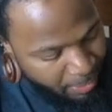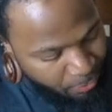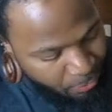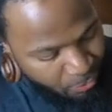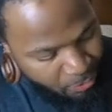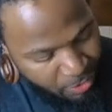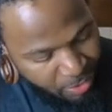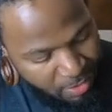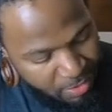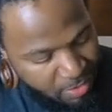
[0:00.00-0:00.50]

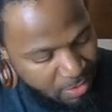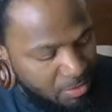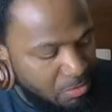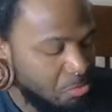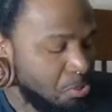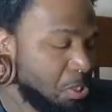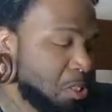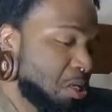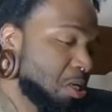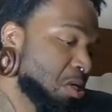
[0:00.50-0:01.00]
pedal,
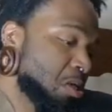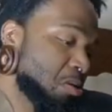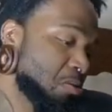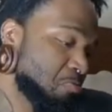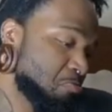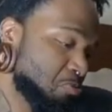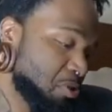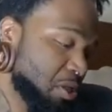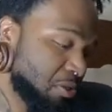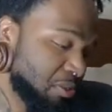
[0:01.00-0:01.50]

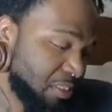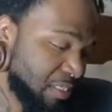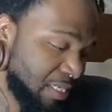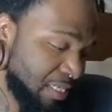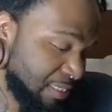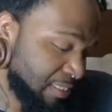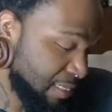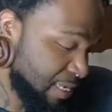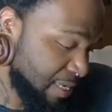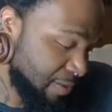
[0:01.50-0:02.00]
um, what else can
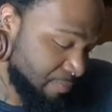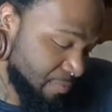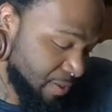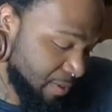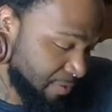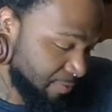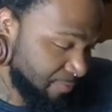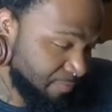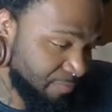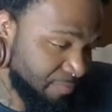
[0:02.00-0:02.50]
I say,
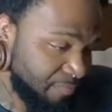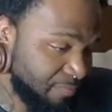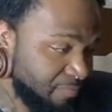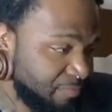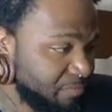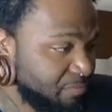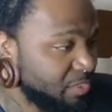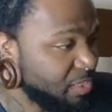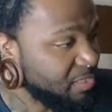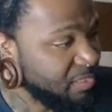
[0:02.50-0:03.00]
man?
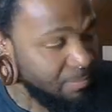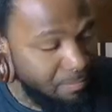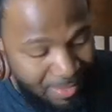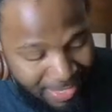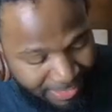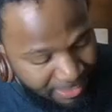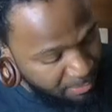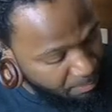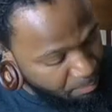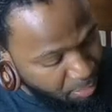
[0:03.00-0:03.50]
Just
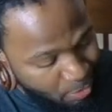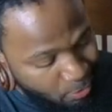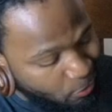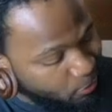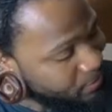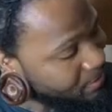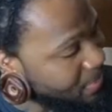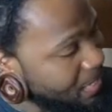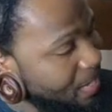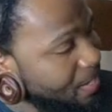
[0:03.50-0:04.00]
amazing.
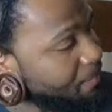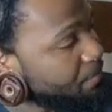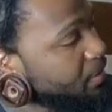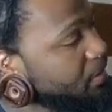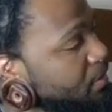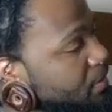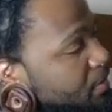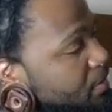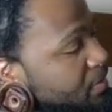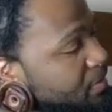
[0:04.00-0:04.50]
Burl
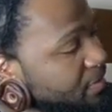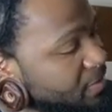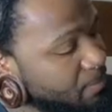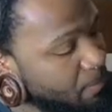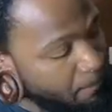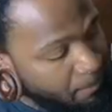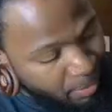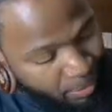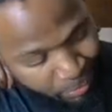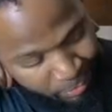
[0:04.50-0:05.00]
Top,
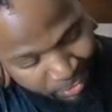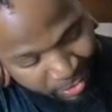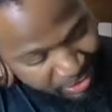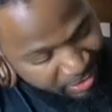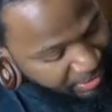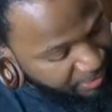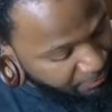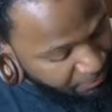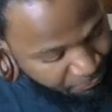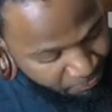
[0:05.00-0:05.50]

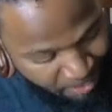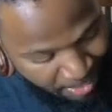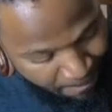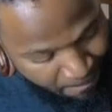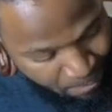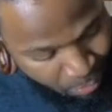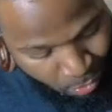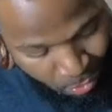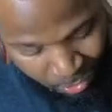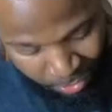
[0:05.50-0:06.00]
bird's-eye
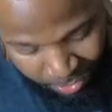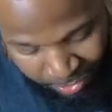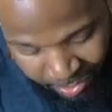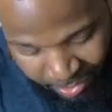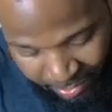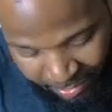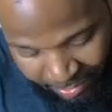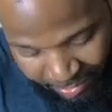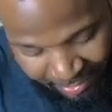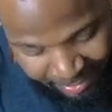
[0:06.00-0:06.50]

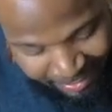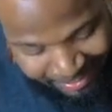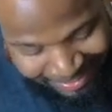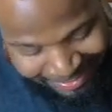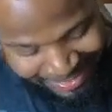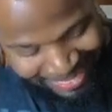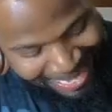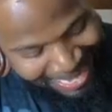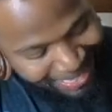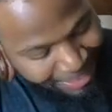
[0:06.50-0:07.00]
fretboard,
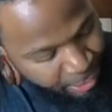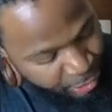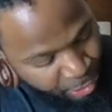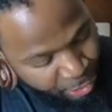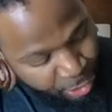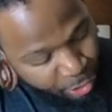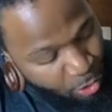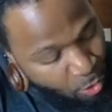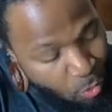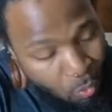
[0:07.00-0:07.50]
die to
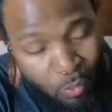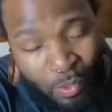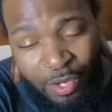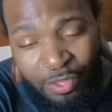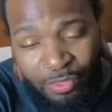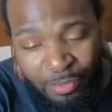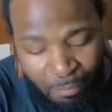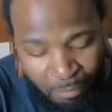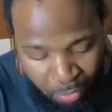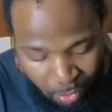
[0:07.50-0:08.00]
show
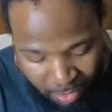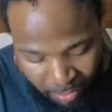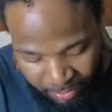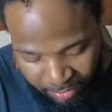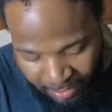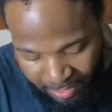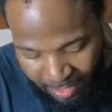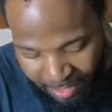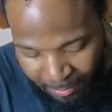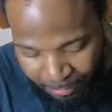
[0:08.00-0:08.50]
where the, bre-
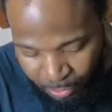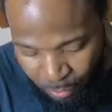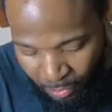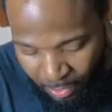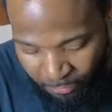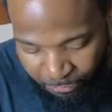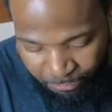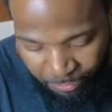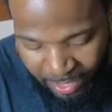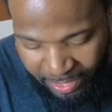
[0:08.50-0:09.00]
the um,
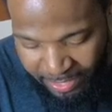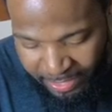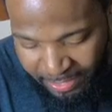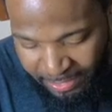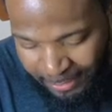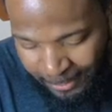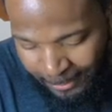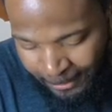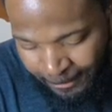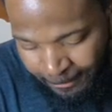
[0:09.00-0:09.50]
12th fret
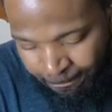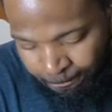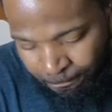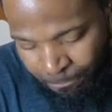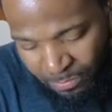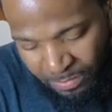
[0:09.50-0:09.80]
is.